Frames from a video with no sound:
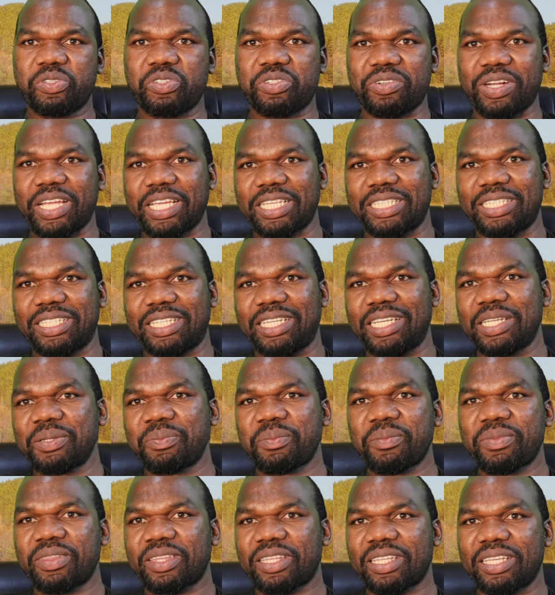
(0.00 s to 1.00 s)
structure
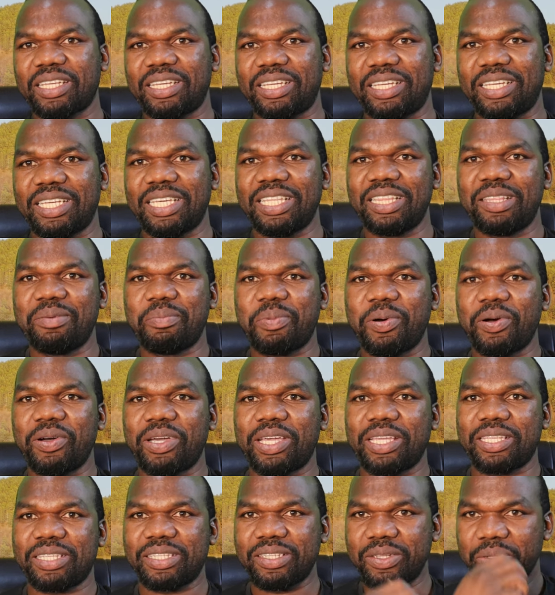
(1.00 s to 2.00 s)
in the
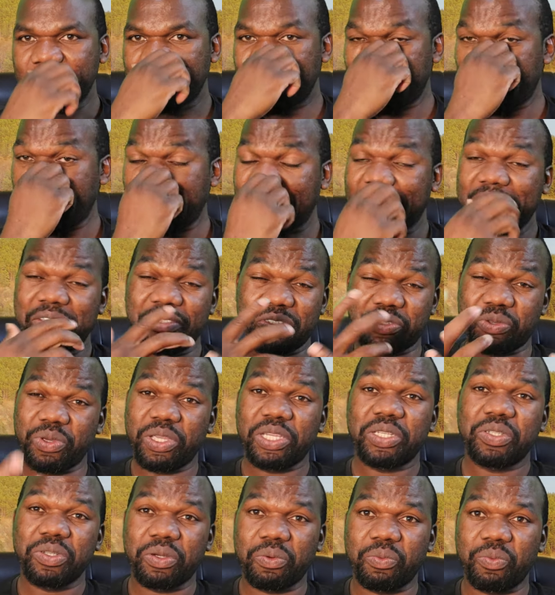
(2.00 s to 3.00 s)
pockets, looking like he was
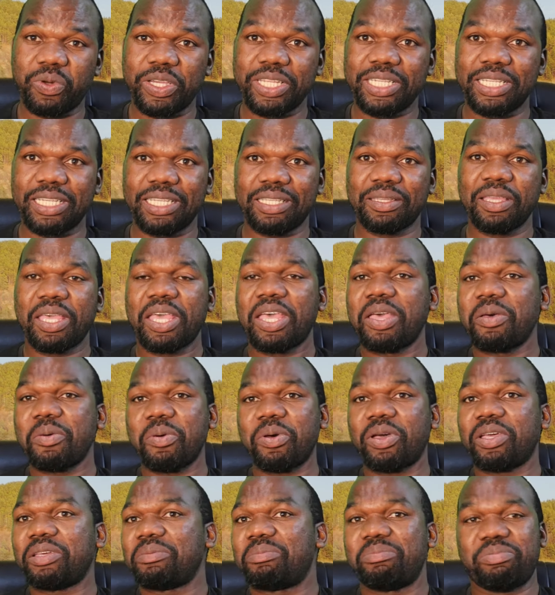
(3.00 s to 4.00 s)
going to a wedding,
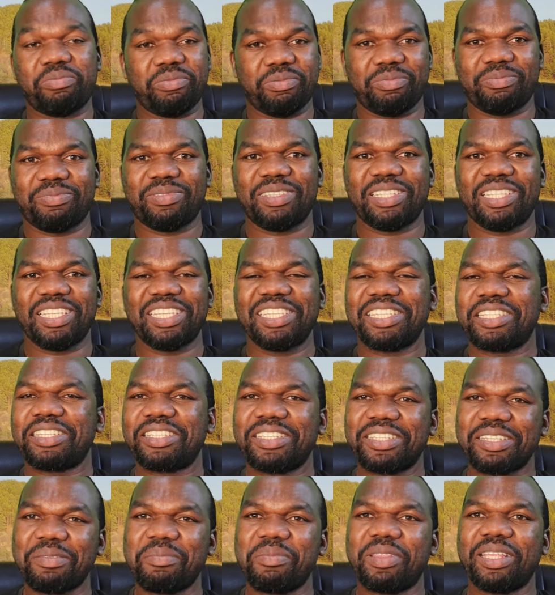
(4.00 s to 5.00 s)

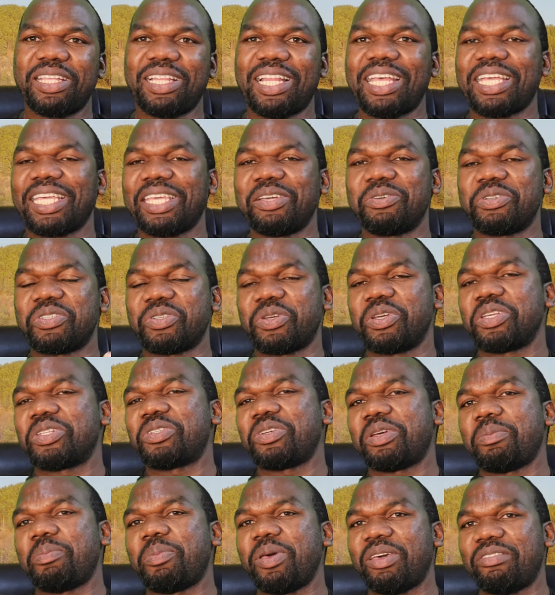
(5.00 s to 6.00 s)
something like he was going
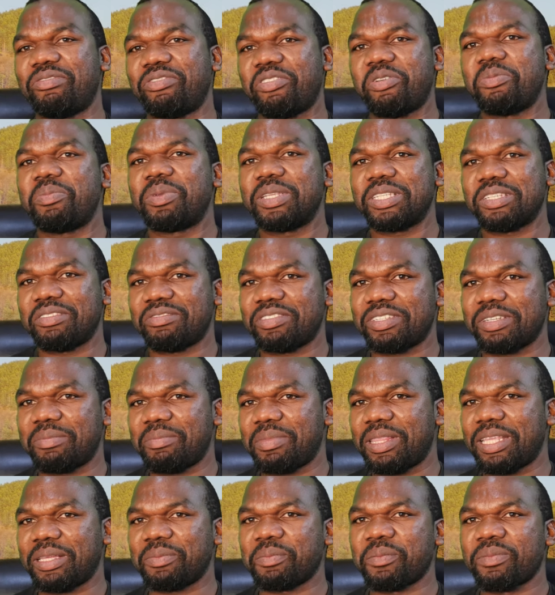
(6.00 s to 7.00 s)
to a performance of
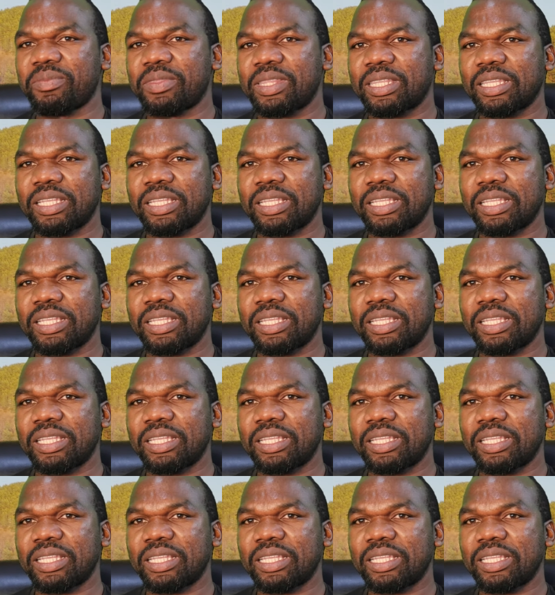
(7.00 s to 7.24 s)
something.